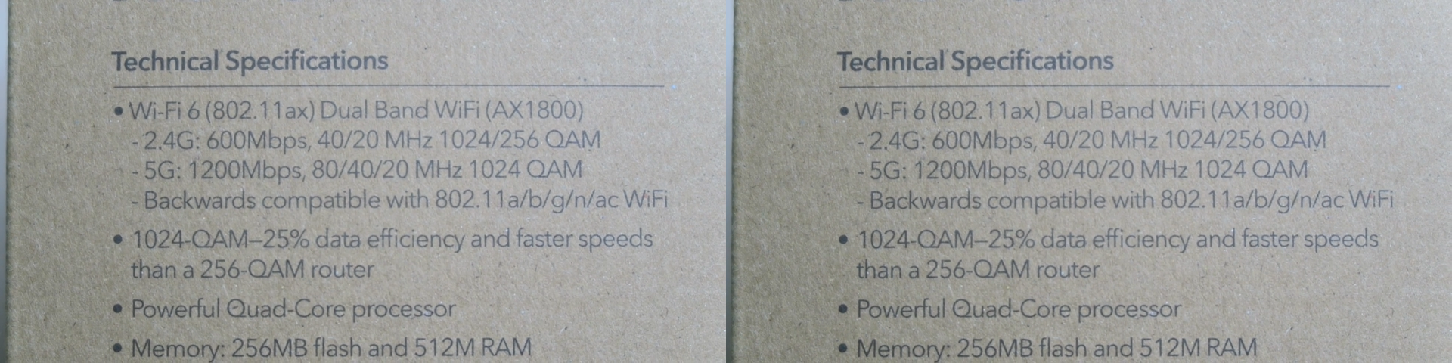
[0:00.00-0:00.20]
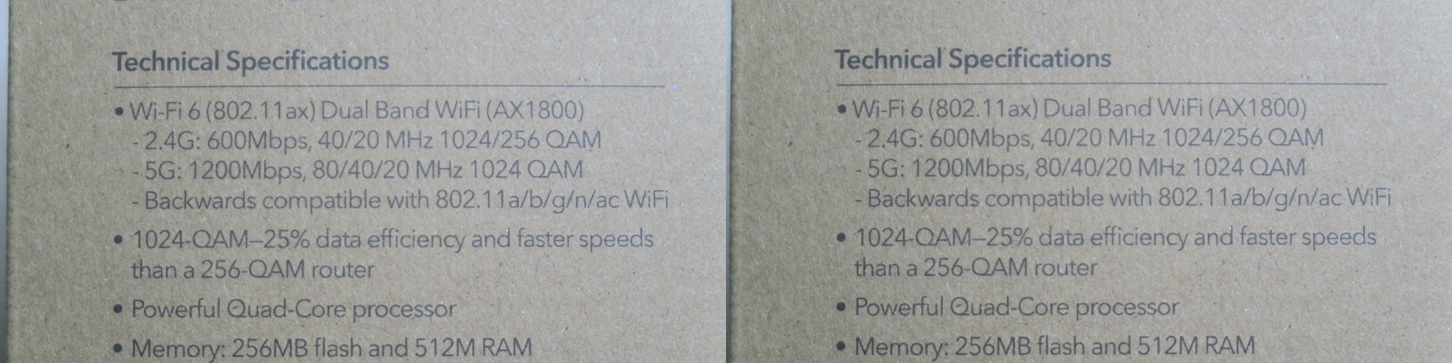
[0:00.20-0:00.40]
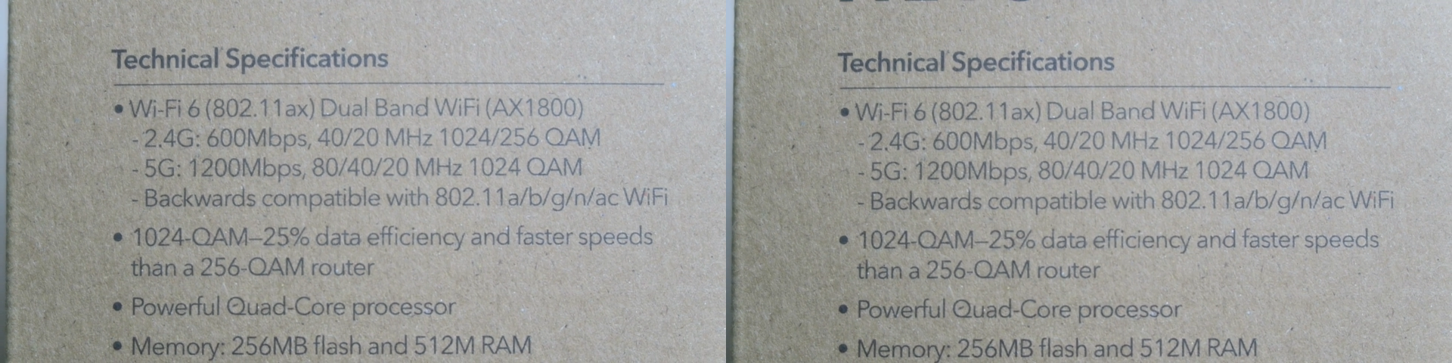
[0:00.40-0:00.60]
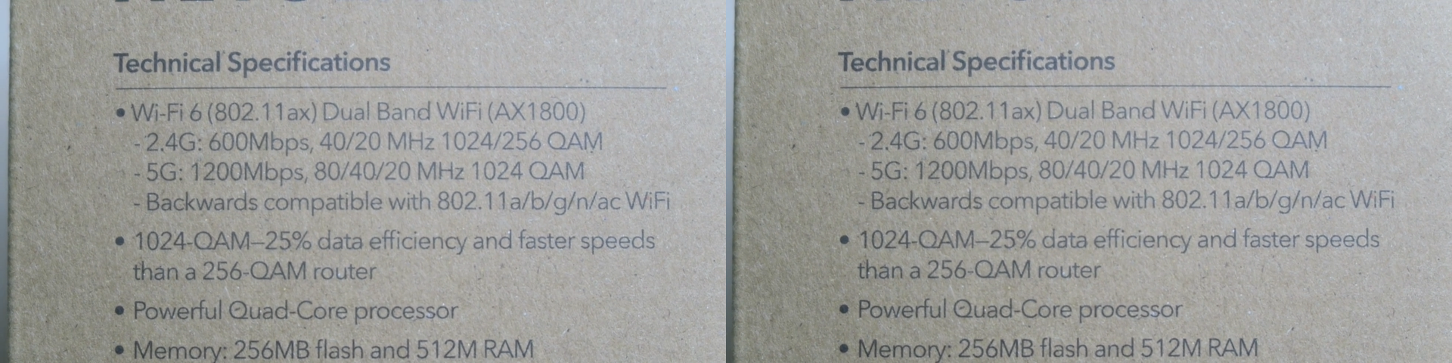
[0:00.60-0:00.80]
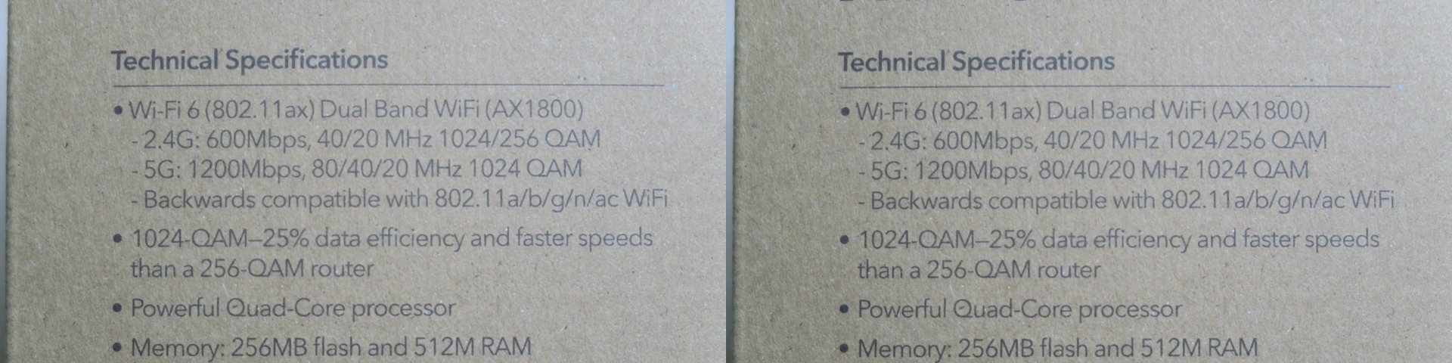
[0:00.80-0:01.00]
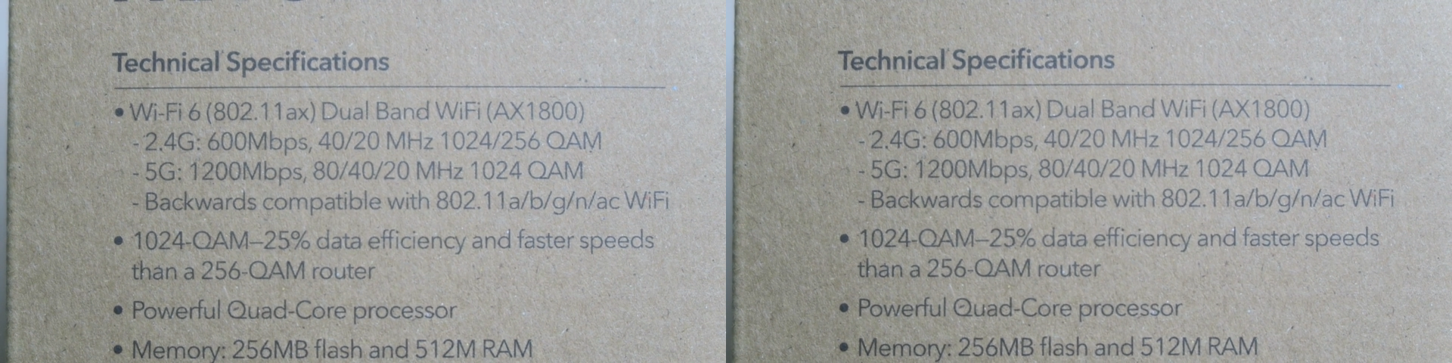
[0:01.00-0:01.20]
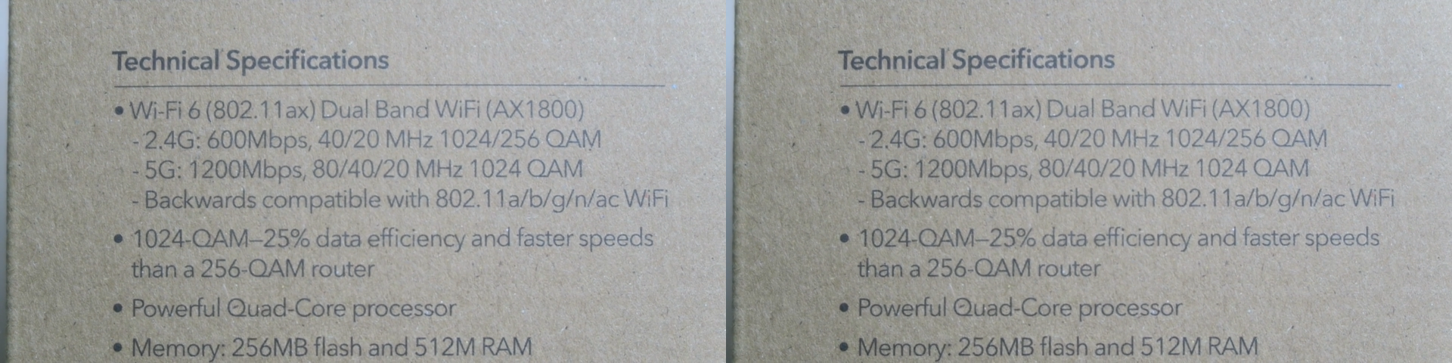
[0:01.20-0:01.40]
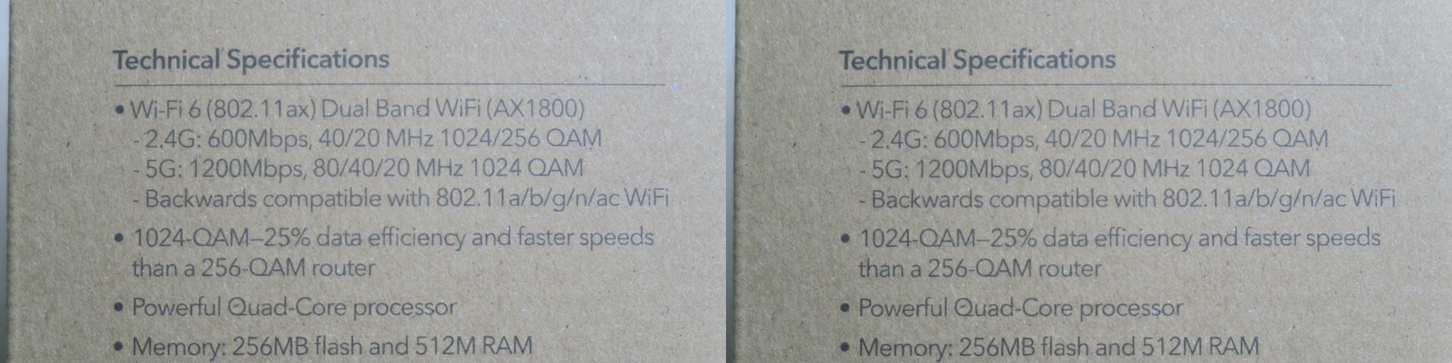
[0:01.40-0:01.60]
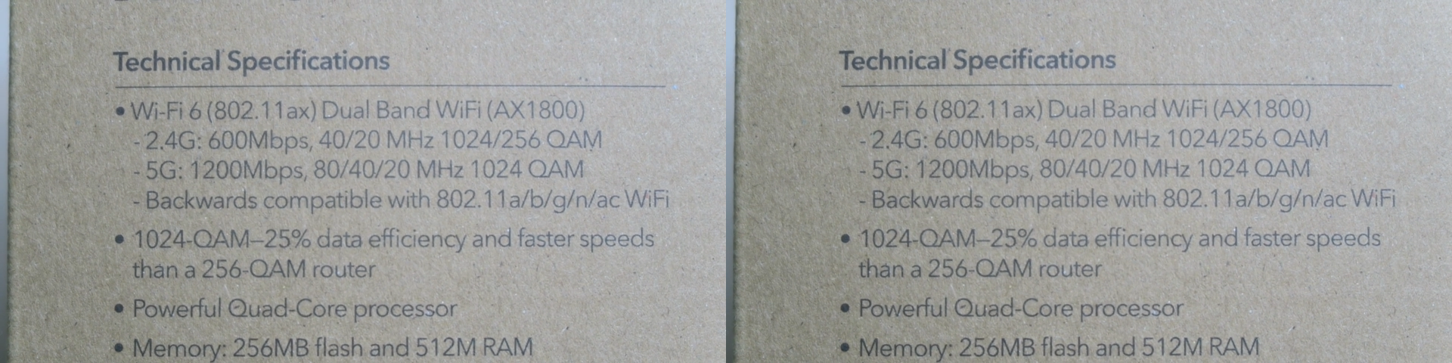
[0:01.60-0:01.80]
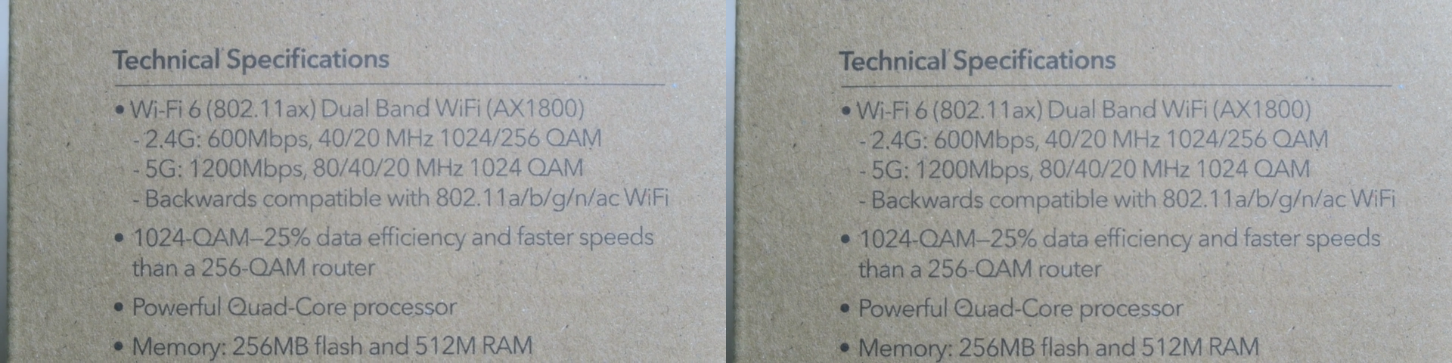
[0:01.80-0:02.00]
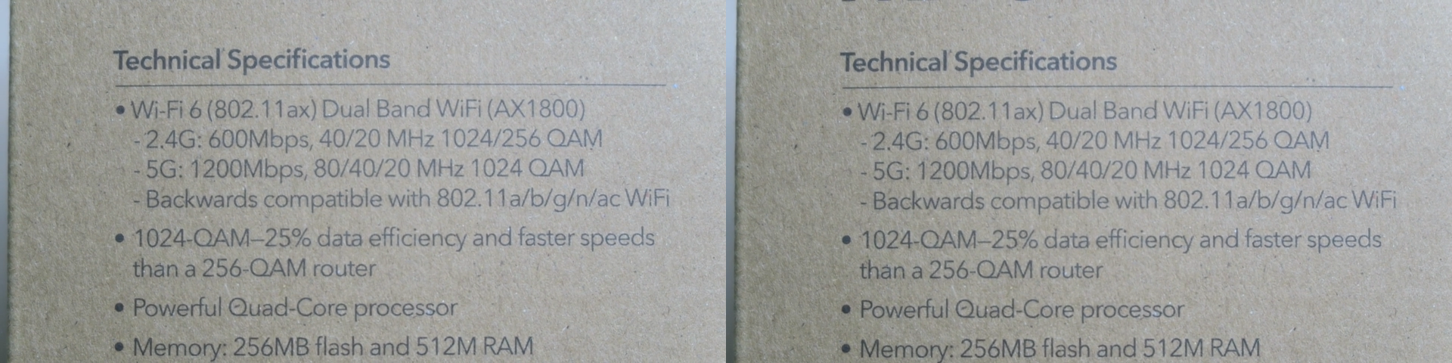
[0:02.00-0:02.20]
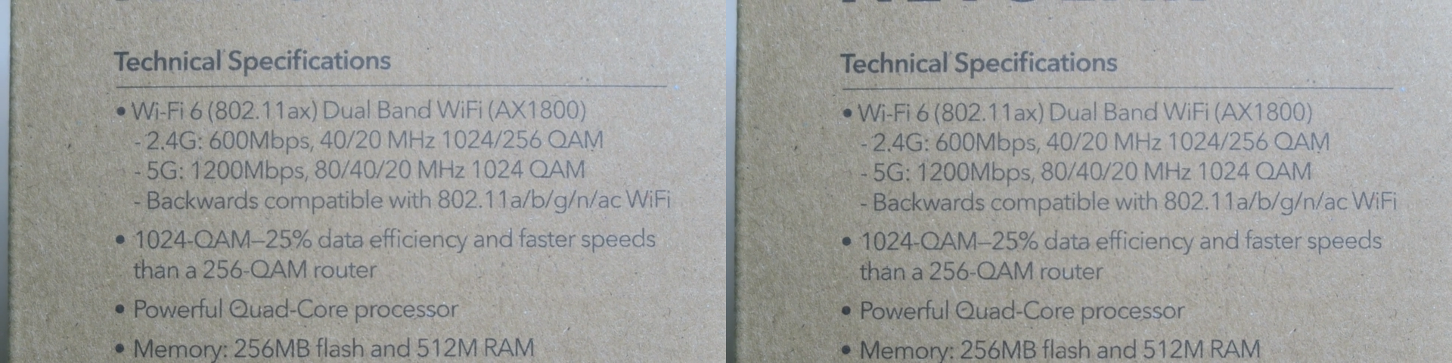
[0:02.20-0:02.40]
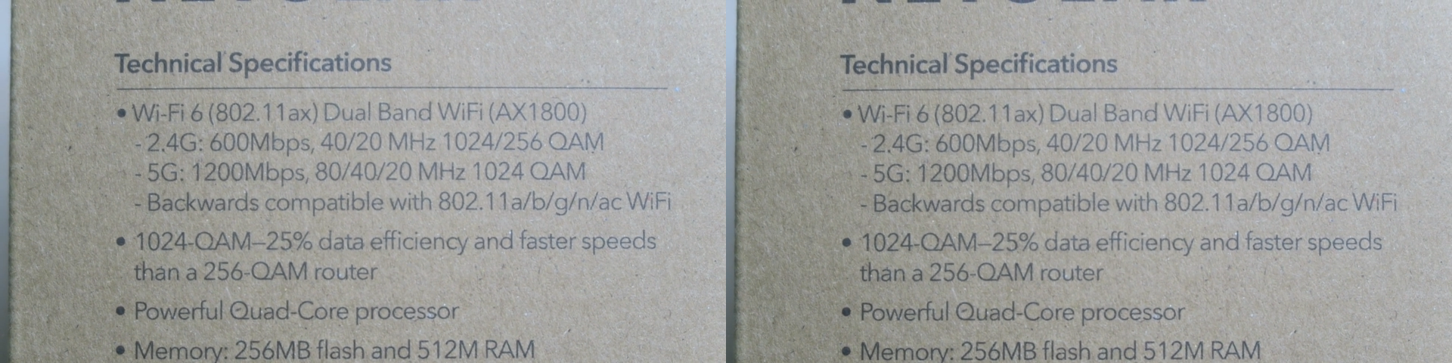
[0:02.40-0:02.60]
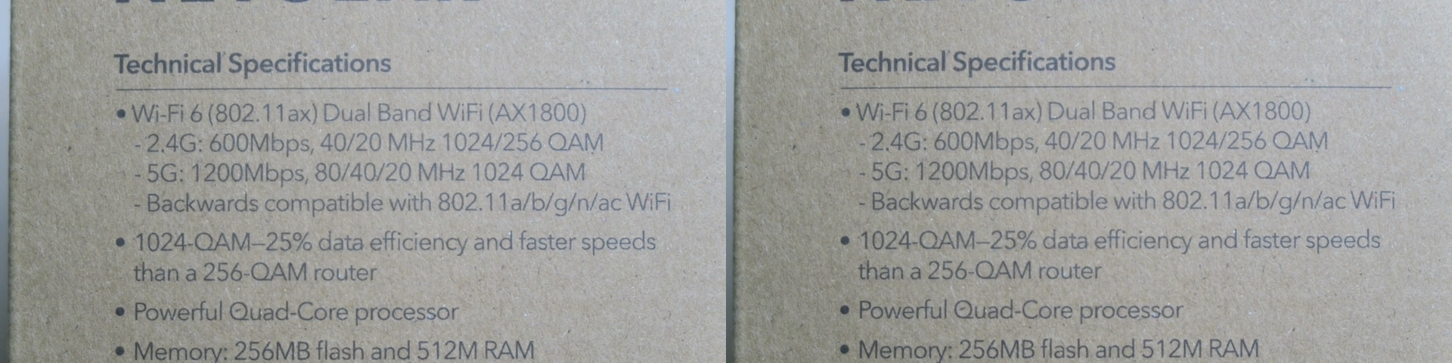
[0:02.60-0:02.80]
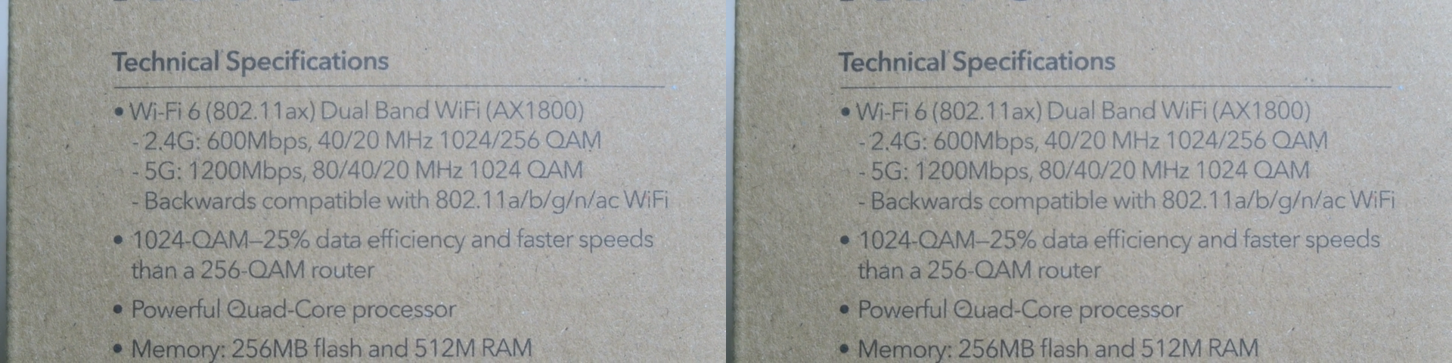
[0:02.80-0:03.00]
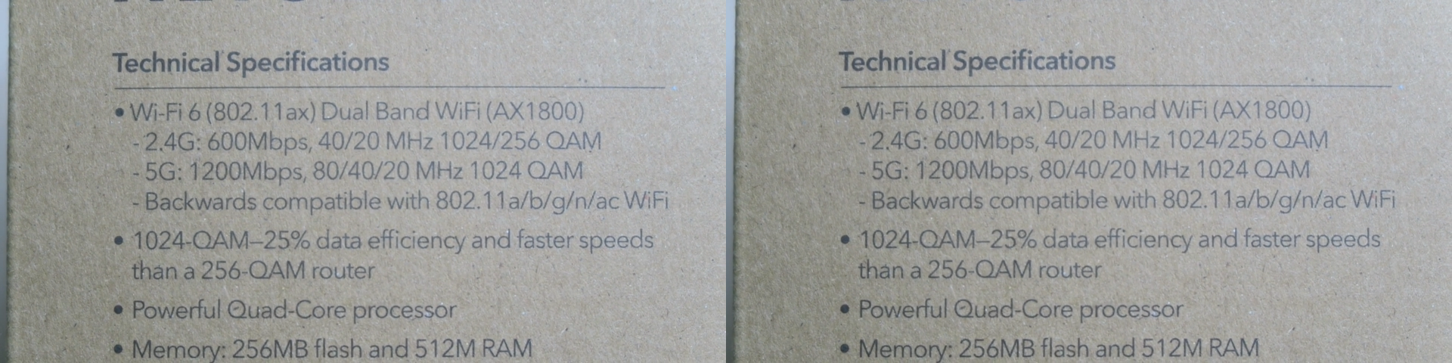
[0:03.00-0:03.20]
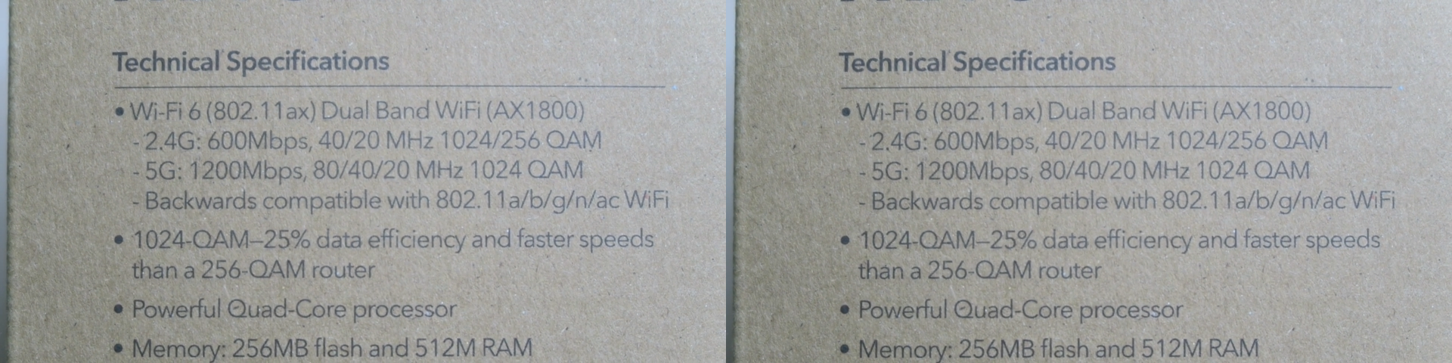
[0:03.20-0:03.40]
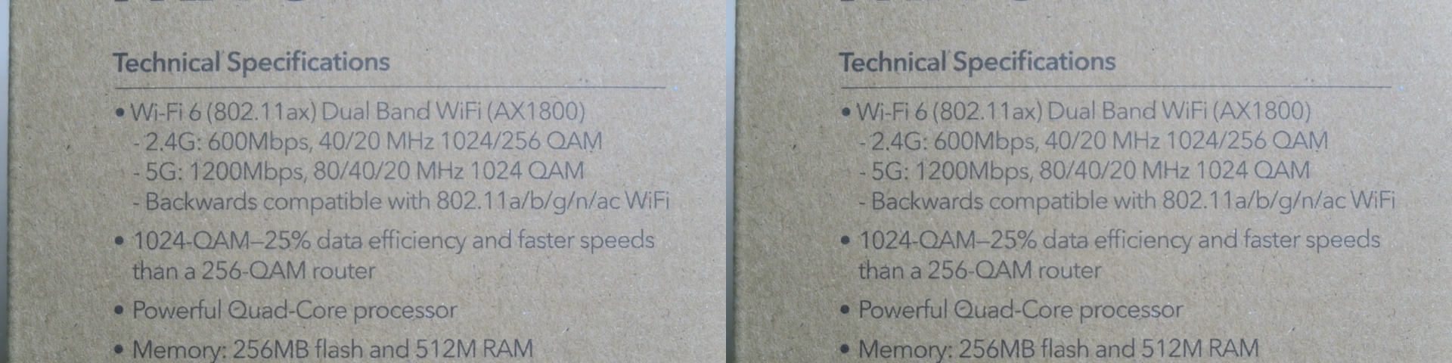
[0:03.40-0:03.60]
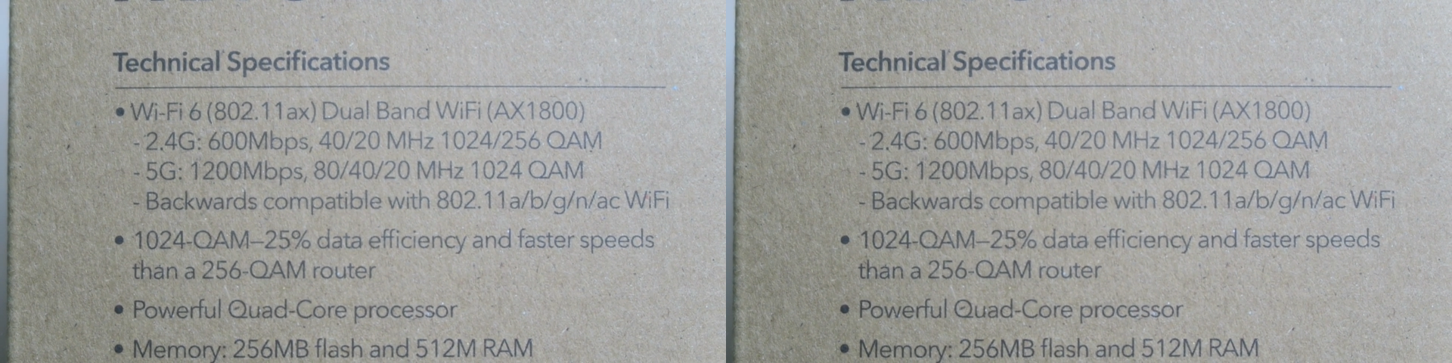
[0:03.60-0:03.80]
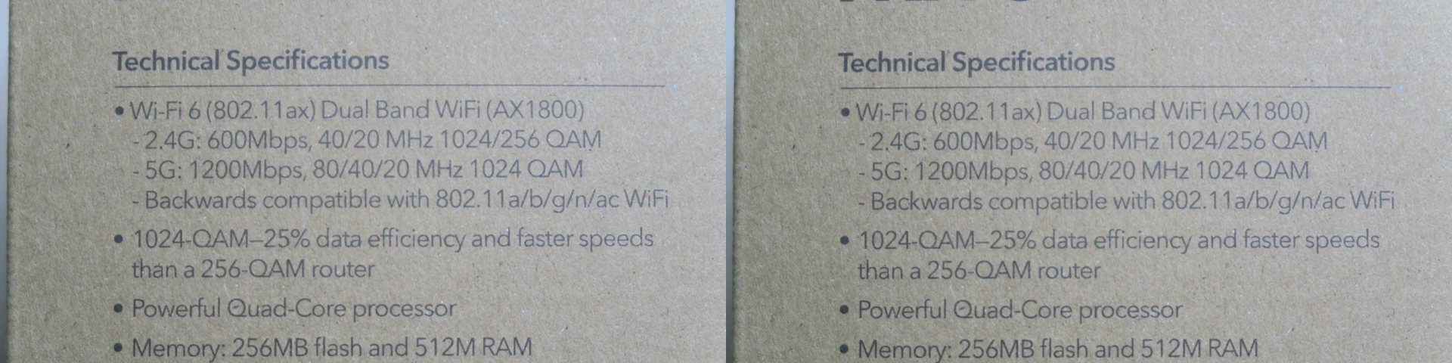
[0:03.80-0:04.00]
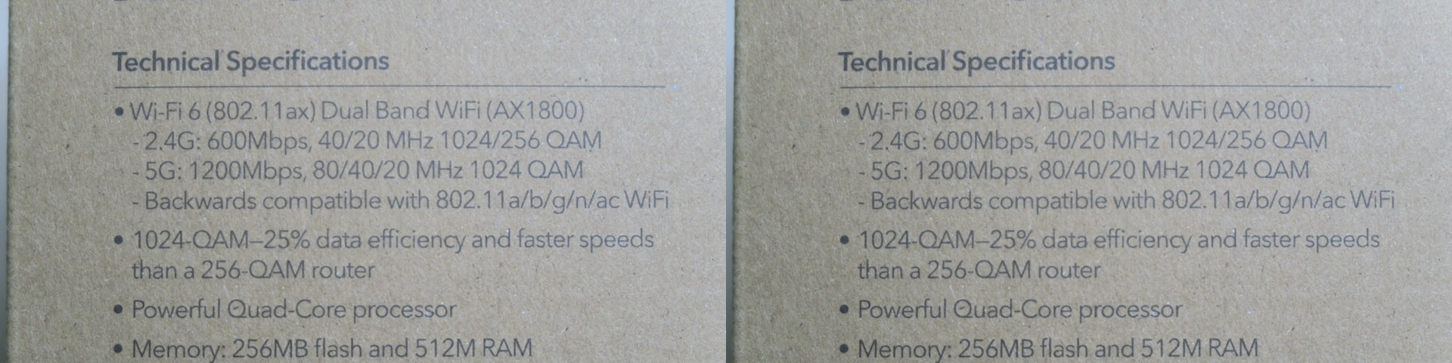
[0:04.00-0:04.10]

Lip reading: (no speaker visible)